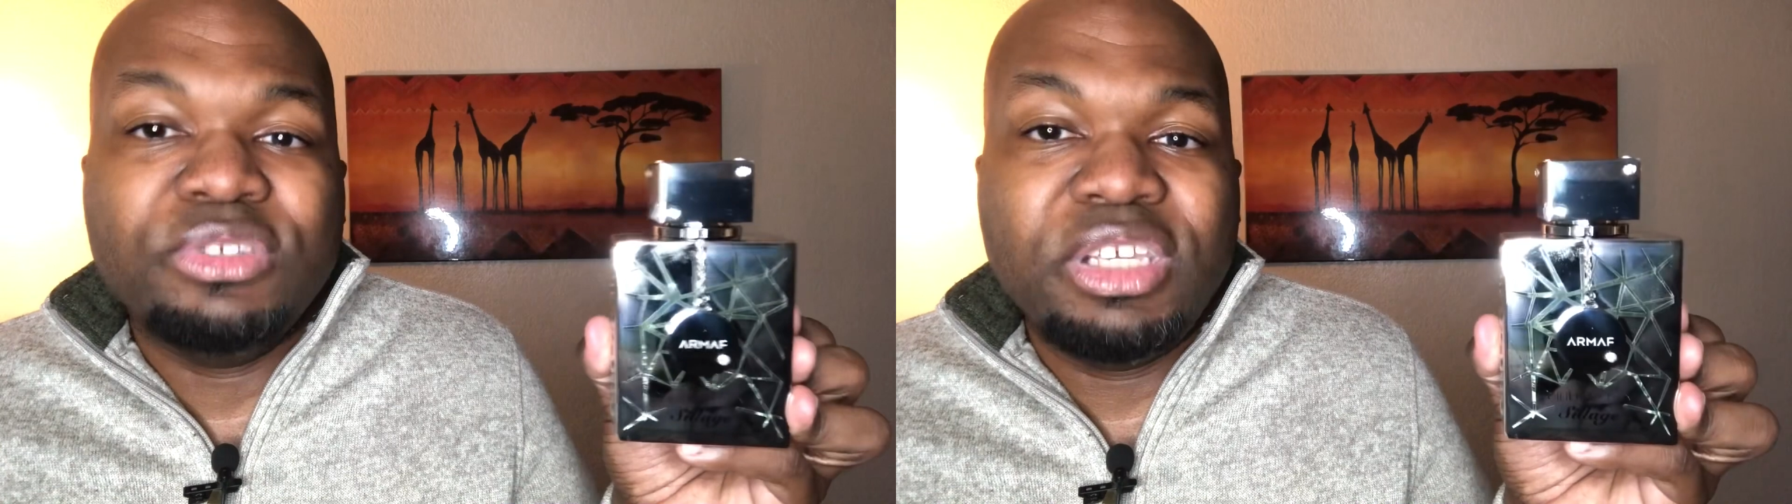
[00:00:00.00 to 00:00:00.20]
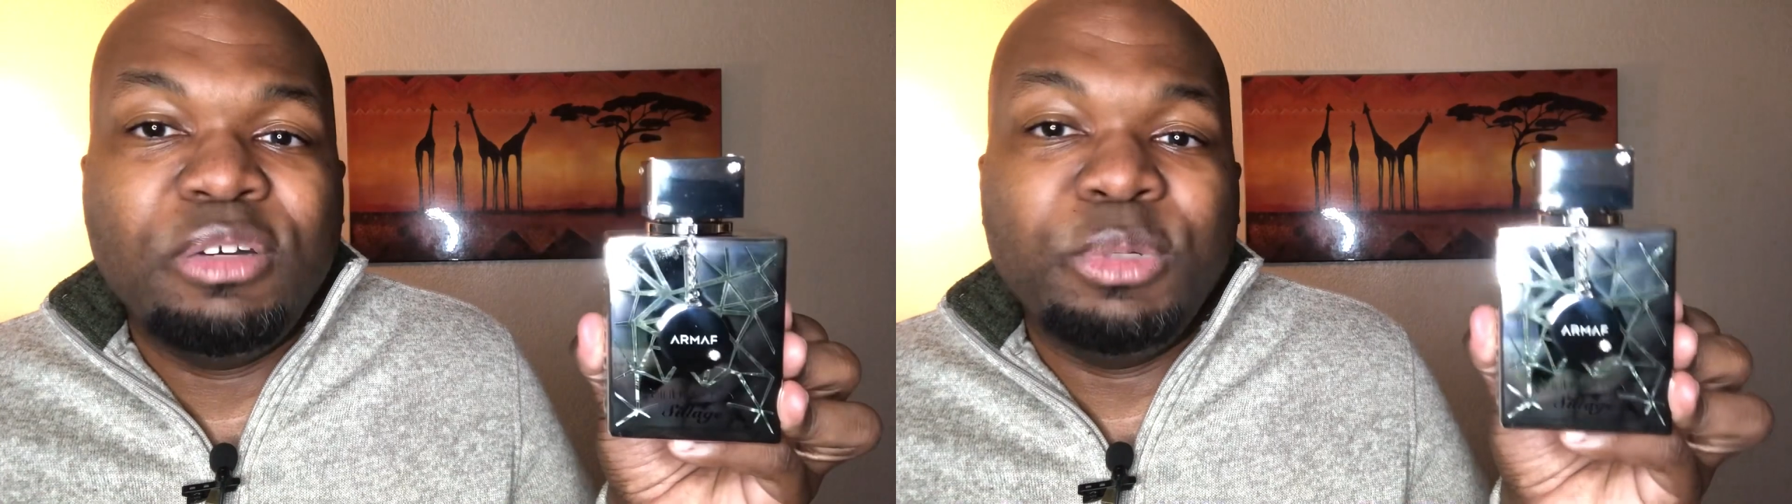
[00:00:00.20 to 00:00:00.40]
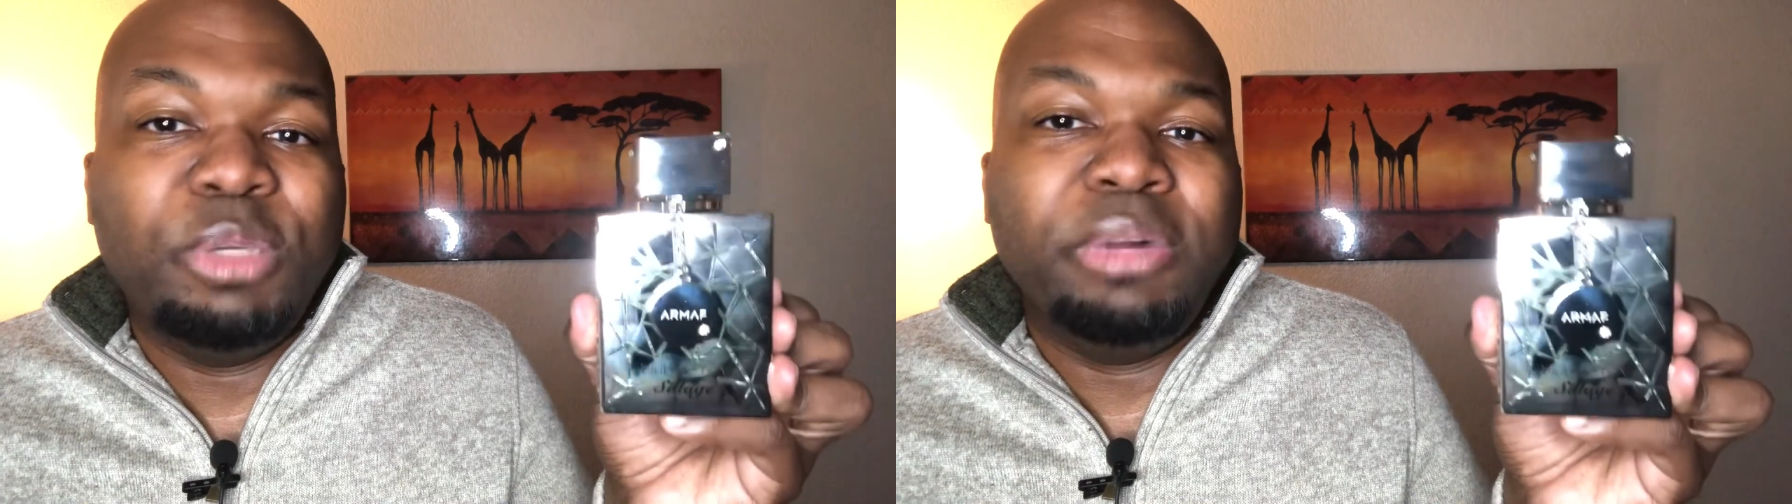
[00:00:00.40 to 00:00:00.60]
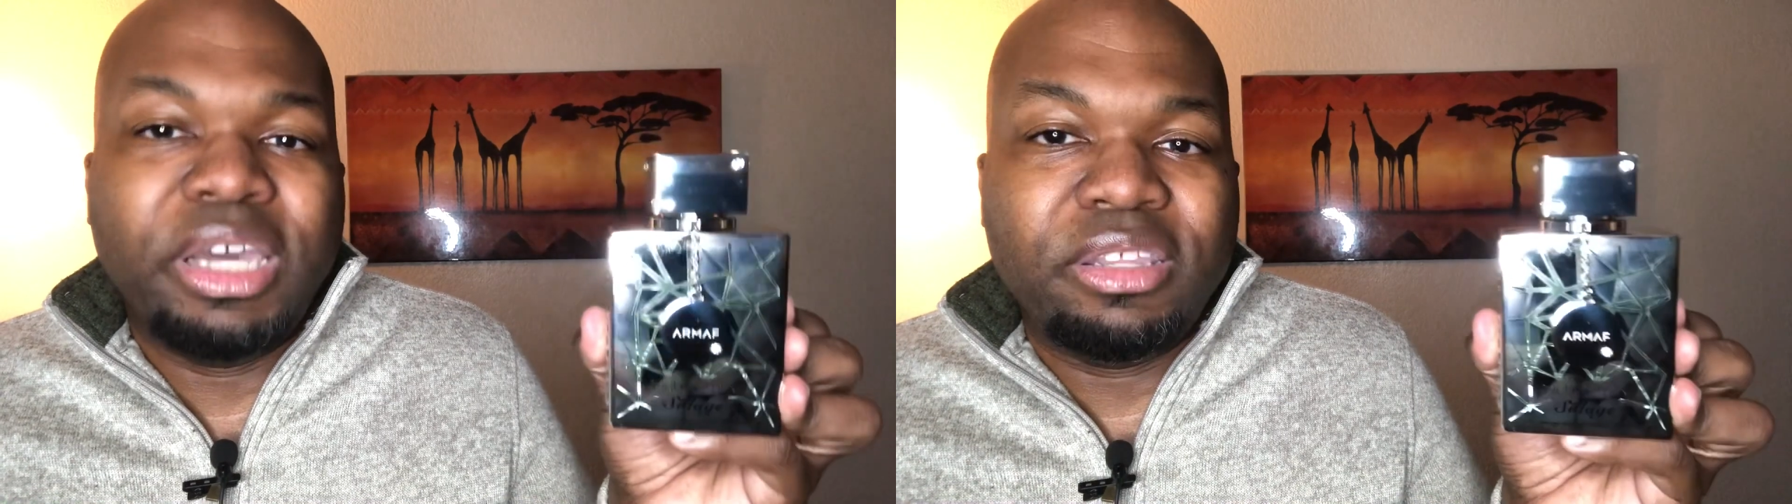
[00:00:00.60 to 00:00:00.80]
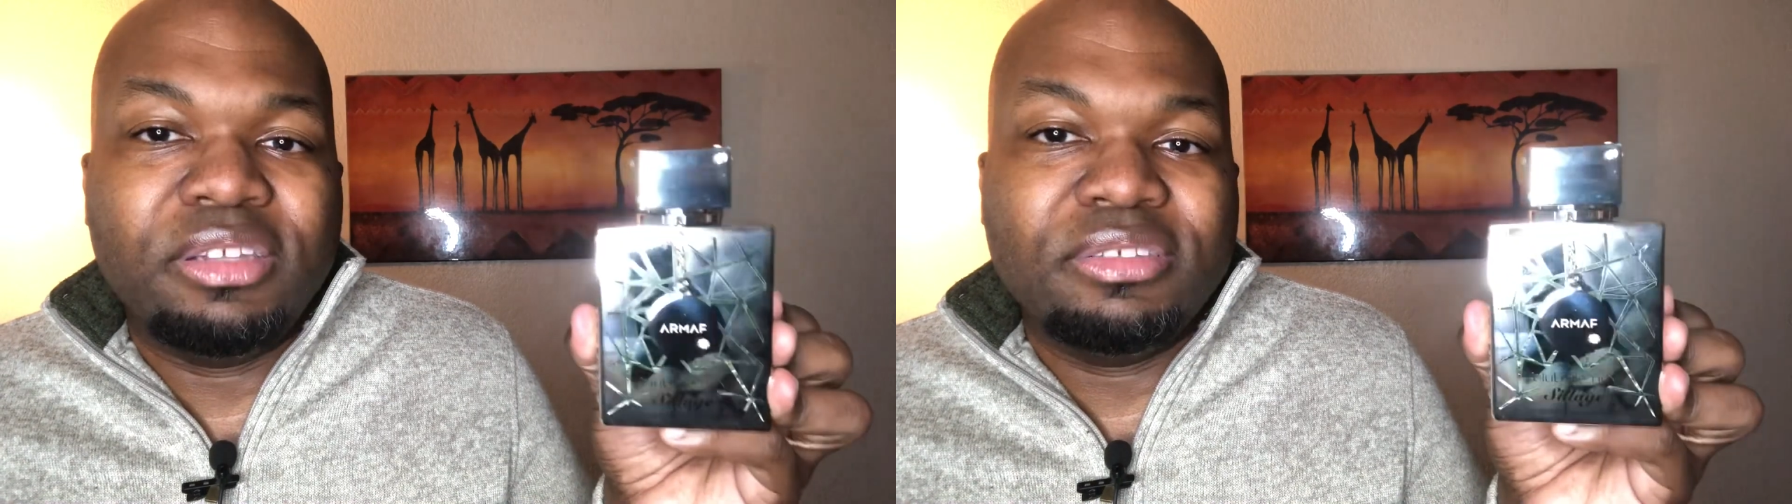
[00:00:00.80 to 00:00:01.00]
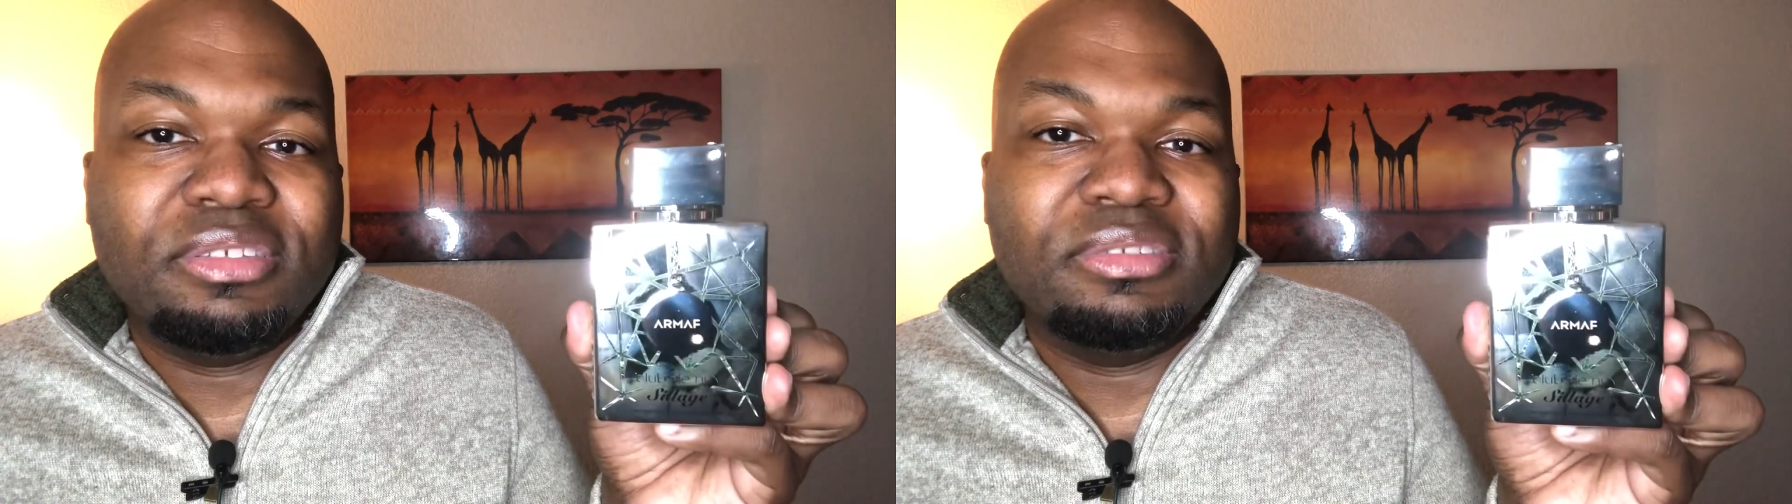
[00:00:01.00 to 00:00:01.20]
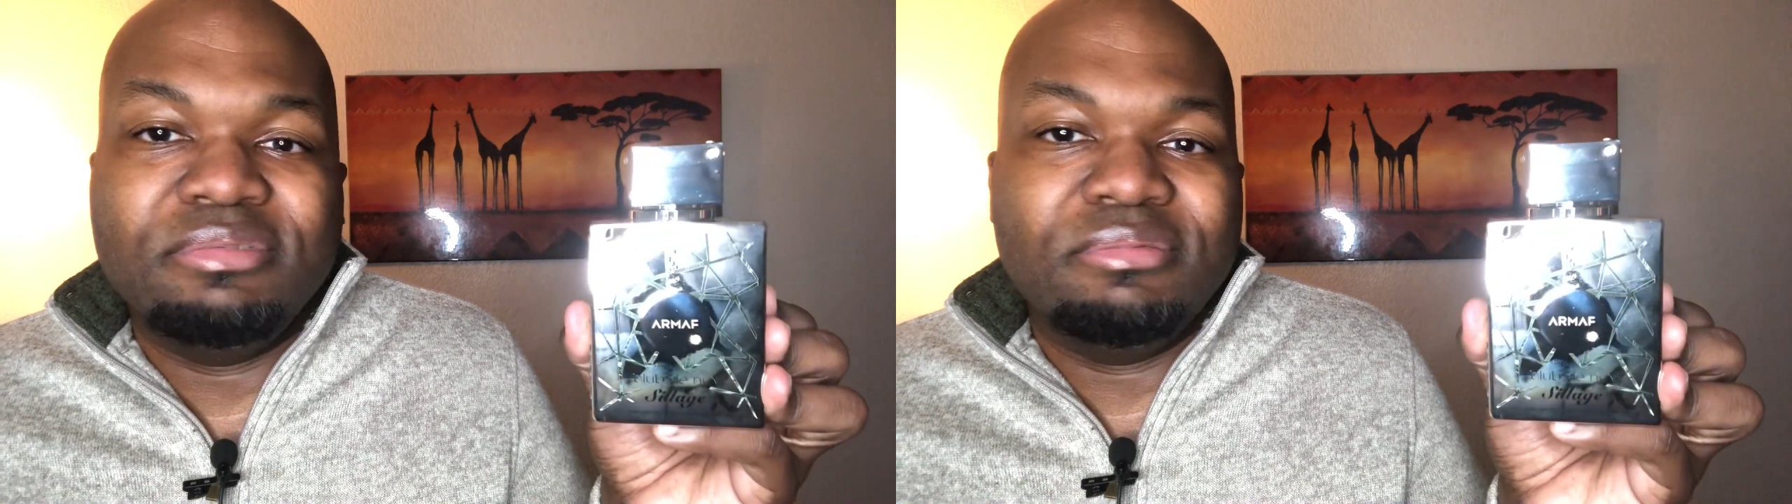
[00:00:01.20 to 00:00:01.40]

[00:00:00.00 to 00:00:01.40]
steal when you buy this.